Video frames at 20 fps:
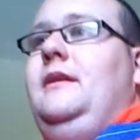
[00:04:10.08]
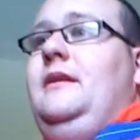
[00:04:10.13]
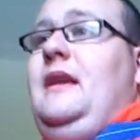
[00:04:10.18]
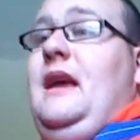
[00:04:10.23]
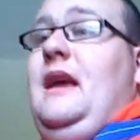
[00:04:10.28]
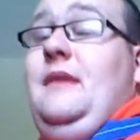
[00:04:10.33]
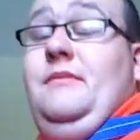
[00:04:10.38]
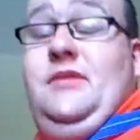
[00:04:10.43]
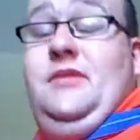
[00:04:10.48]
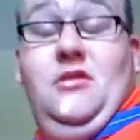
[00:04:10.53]

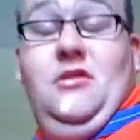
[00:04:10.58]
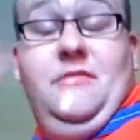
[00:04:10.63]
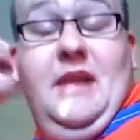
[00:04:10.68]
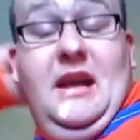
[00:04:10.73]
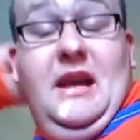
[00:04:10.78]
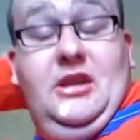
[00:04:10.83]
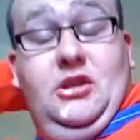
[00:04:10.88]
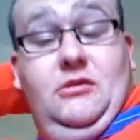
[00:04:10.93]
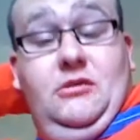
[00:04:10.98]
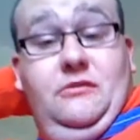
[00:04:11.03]
Yeah, it was a good
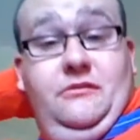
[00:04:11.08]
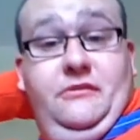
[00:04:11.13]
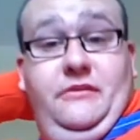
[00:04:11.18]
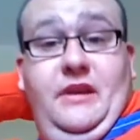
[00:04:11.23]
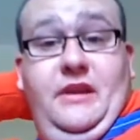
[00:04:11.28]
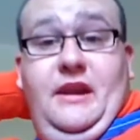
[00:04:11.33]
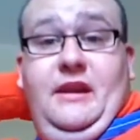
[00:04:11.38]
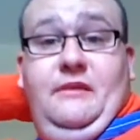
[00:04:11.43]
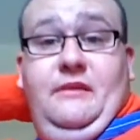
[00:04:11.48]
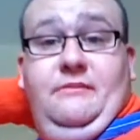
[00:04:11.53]
match.
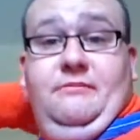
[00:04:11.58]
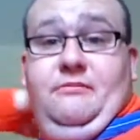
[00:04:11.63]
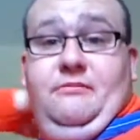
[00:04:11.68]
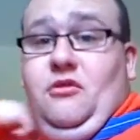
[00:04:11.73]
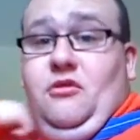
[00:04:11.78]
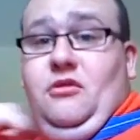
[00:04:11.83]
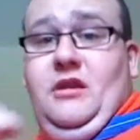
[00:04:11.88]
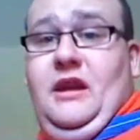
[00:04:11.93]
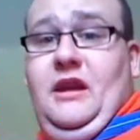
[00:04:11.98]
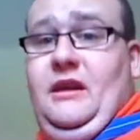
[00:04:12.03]
Really
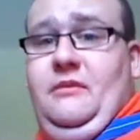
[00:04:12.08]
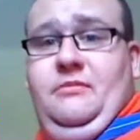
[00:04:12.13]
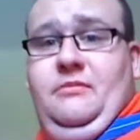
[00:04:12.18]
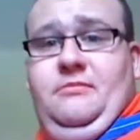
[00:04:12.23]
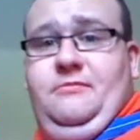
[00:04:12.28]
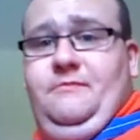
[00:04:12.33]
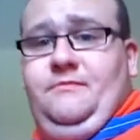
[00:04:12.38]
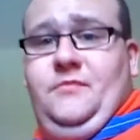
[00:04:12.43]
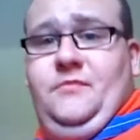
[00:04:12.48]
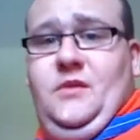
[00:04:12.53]
good, like,
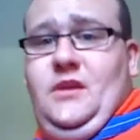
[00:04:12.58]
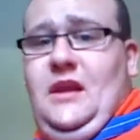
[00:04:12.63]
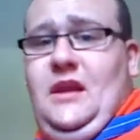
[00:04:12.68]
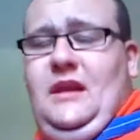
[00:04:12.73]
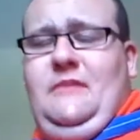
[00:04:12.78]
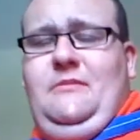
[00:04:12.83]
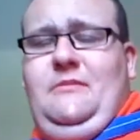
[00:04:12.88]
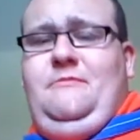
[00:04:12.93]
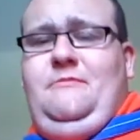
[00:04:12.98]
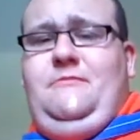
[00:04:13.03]

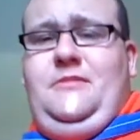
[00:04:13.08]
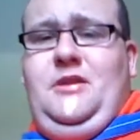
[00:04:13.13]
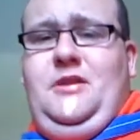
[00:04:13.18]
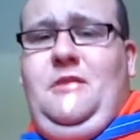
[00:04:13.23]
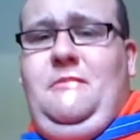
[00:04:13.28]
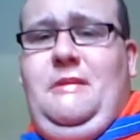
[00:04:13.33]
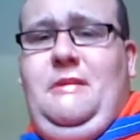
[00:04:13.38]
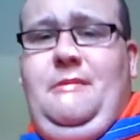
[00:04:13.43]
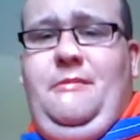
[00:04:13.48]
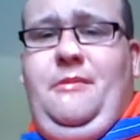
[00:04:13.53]
like
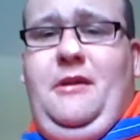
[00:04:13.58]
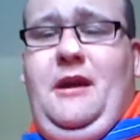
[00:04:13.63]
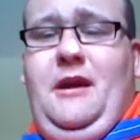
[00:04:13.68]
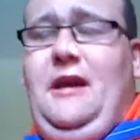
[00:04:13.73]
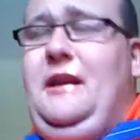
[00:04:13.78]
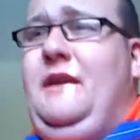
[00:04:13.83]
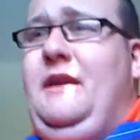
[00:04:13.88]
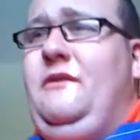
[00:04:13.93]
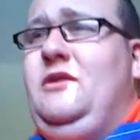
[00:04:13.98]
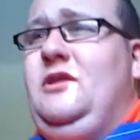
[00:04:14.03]
some people,
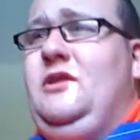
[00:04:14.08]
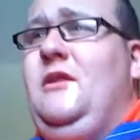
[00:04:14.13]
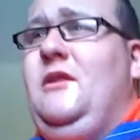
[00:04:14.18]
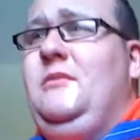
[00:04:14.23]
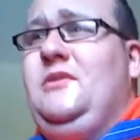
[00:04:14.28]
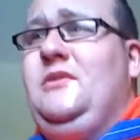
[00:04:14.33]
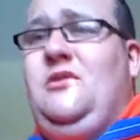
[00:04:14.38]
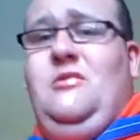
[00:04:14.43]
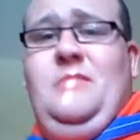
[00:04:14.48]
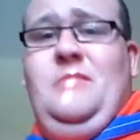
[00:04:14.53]
I even thought it
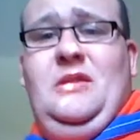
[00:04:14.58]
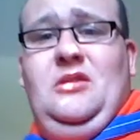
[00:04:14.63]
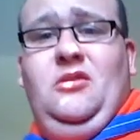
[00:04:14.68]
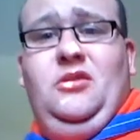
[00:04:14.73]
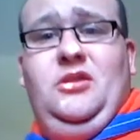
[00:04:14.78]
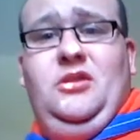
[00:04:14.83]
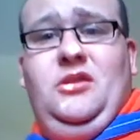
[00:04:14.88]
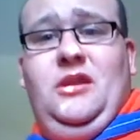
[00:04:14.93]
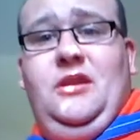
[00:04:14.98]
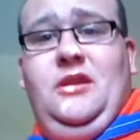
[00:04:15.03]
was going to be
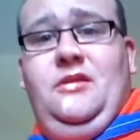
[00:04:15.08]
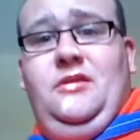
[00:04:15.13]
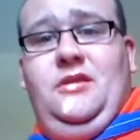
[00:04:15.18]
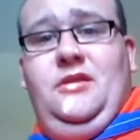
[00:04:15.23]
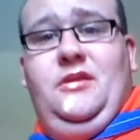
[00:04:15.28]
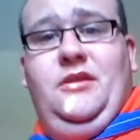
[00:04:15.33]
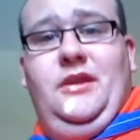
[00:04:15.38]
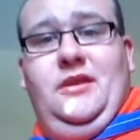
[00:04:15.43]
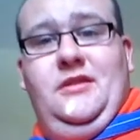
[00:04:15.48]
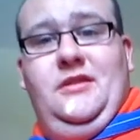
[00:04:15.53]
dud
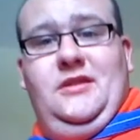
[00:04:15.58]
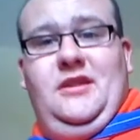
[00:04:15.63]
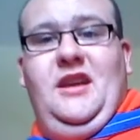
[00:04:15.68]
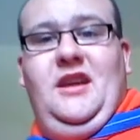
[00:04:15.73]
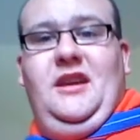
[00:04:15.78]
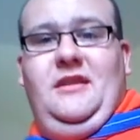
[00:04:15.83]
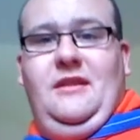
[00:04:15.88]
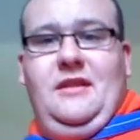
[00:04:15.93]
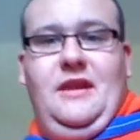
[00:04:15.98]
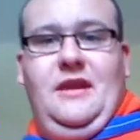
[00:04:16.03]
territory, because,
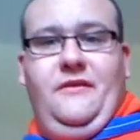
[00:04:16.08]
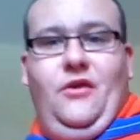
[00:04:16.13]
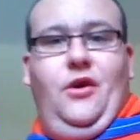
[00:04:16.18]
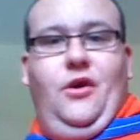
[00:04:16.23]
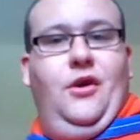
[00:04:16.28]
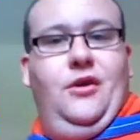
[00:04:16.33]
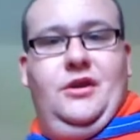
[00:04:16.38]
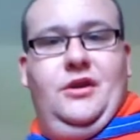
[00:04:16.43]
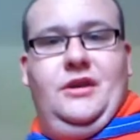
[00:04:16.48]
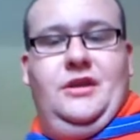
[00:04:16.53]
like, I never
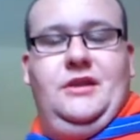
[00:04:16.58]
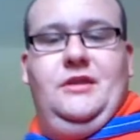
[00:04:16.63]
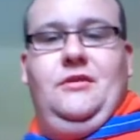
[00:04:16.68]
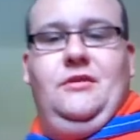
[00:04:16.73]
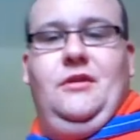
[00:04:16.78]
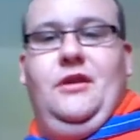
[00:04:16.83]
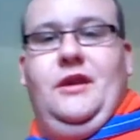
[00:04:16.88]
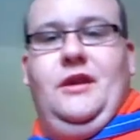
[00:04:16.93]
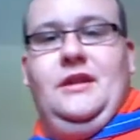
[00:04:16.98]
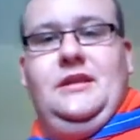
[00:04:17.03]
heard of the
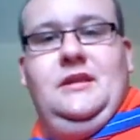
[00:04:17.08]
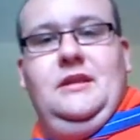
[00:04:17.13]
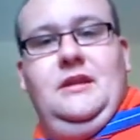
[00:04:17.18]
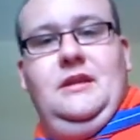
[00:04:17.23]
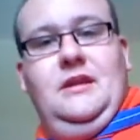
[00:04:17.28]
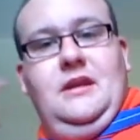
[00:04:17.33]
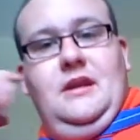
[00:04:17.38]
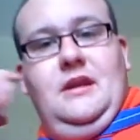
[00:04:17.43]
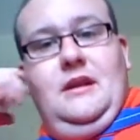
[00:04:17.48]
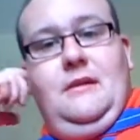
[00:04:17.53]
two guys.
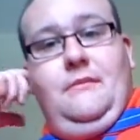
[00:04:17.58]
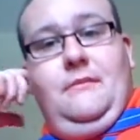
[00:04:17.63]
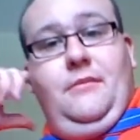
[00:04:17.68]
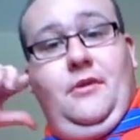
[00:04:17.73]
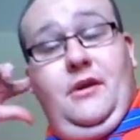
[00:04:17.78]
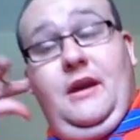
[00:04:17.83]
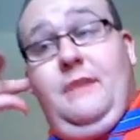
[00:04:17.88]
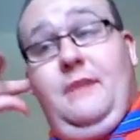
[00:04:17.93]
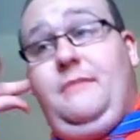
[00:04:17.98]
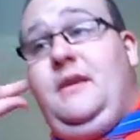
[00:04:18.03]

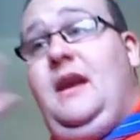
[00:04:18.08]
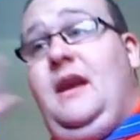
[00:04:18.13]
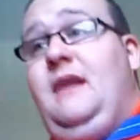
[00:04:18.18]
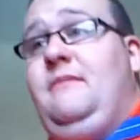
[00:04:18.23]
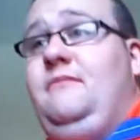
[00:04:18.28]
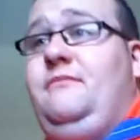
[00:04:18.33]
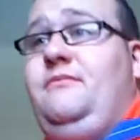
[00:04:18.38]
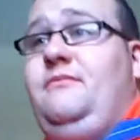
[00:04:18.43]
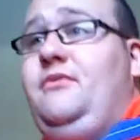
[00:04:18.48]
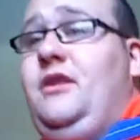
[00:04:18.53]
But um, yeah,
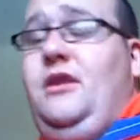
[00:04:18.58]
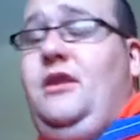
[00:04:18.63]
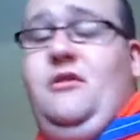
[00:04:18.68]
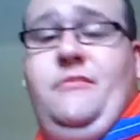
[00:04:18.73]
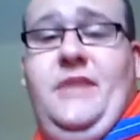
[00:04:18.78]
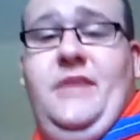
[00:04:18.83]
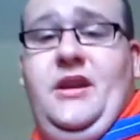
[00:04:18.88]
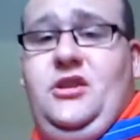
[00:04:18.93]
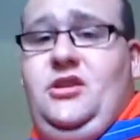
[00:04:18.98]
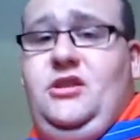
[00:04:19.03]
pretty
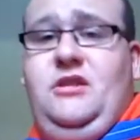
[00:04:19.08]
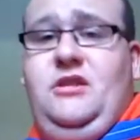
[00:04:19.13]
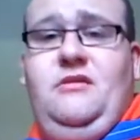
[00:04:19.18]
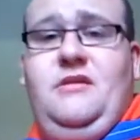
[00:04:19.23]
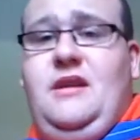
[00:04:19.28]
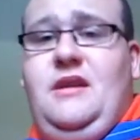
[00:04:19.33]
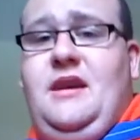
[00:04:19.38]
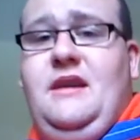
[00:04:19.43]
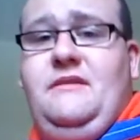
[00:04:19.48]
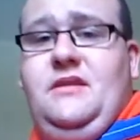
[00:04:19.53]
good match, two
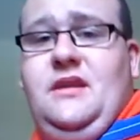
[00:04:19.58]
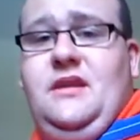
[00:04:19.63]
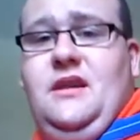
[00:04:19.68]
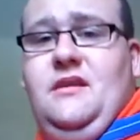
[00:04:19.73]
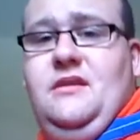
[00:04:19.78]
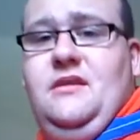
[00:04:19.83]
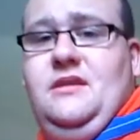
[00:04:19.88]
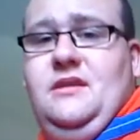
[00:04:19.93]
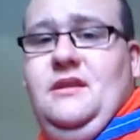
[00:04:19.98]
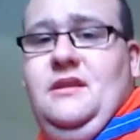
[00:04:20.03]
and a half
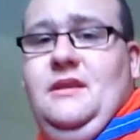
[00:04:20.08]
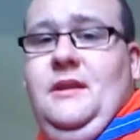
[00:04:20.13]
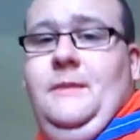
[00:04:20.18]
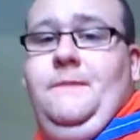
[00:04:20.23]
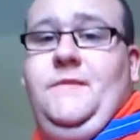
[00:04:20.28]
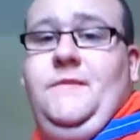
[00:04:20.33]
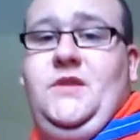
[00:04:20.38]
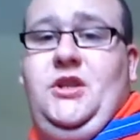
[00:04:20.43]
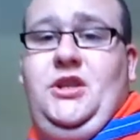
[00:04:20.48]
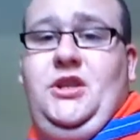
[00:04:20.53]
stars.
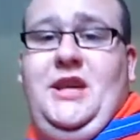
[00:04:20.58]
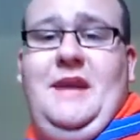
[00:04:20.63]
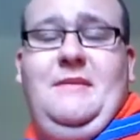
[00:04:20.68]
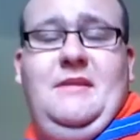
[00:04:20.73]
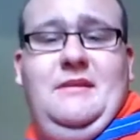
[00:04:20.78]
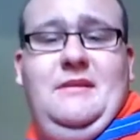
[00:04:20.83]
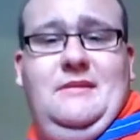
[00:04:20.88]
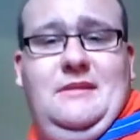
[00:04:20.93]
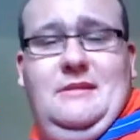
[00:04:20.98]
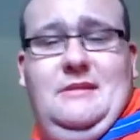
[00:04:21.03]
It's a shame
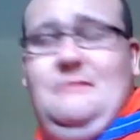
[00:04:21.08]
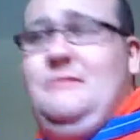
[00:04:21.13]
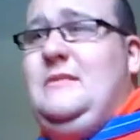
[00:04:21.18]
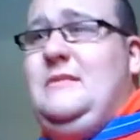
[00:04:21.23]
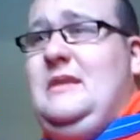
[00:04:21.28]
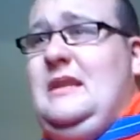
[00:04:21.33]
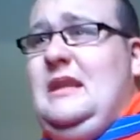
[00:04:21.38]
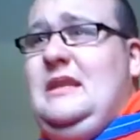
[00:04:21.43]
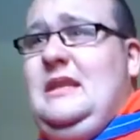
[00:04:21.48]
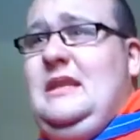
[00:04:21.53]

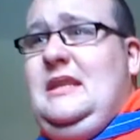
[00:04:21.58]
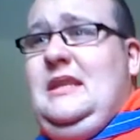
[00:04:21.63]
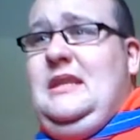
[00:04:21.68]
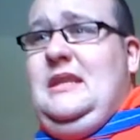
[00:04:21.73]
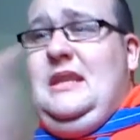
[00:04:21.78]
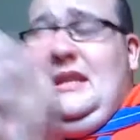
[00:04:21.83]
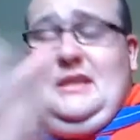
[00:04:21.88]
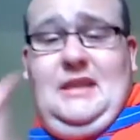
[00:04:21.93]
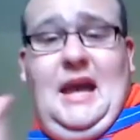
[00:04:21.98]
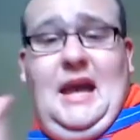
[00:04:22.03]
that the,
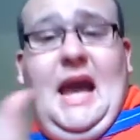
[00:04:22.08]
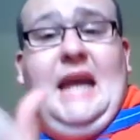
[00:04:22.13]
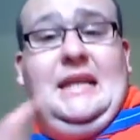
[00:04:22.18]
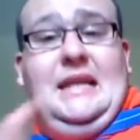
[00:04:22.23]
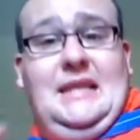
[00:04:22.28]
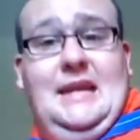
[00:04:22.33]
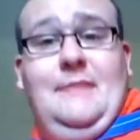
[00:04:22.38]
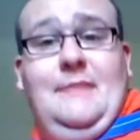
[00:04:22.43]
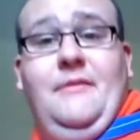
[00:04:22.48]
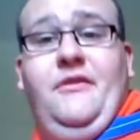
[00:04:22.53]
the tag
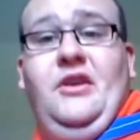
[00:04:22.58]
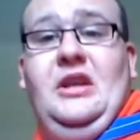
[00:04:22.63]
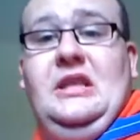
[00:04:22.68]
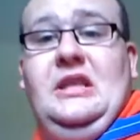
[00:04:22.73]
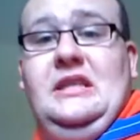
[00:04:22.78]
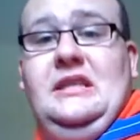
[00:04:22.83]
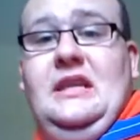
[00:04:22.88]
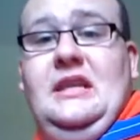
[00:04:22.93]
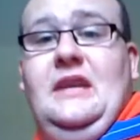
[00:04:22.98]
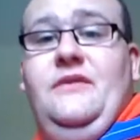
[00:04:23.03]
team of
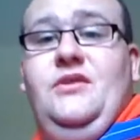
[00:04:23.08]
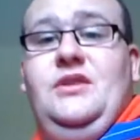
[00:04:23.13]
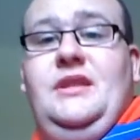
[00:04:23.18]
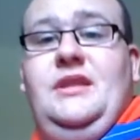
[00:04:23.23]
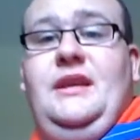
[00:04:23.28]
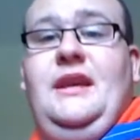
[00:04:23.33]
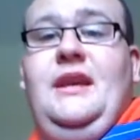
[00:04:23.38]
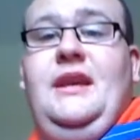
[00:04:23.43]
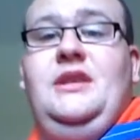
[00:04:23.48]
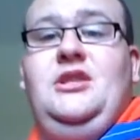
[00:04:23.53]
Idol
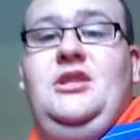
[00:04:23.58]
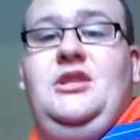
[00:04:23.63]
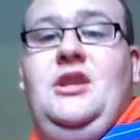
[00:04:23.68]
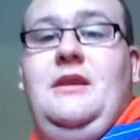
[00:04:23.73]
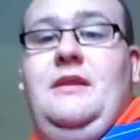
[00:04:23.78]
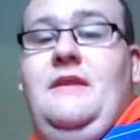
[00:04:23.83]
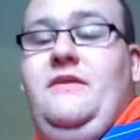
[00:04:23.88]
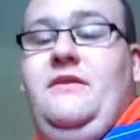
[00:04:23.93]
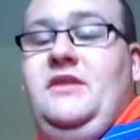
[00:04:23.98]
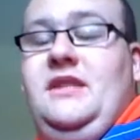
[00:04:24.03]
Stevens and
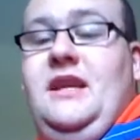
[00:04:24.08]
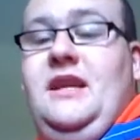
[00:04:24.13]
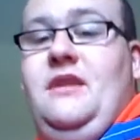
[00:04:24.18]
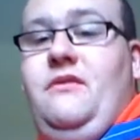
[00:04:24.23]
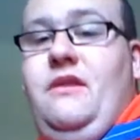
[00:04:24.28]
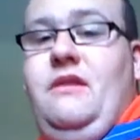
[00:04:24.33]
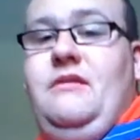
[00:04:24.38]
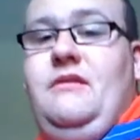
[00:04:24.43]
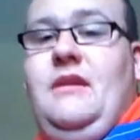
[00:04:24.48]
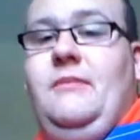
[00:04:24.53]
KCJ never stayed
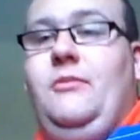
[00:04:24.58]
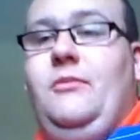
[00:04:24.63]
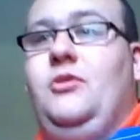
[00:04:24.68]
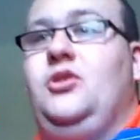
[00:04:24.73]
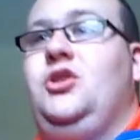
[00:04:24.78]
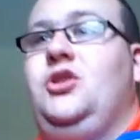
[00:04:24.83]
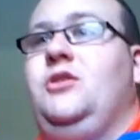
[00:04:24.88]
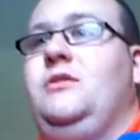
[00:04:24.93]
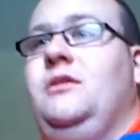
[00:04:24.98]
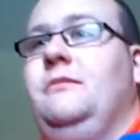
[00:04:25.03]
around that much.